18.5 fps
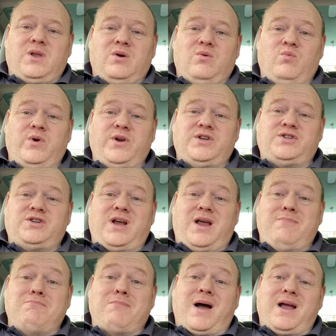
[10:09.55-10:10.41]
which
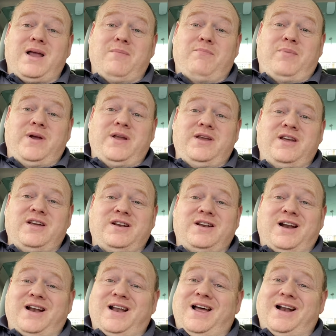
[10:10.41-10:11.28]
in my opinion,
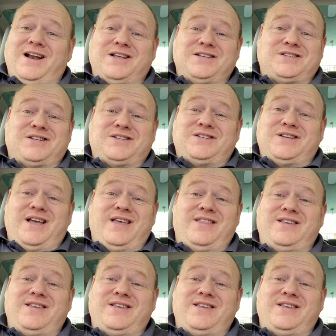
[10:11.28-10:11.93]
and as I say,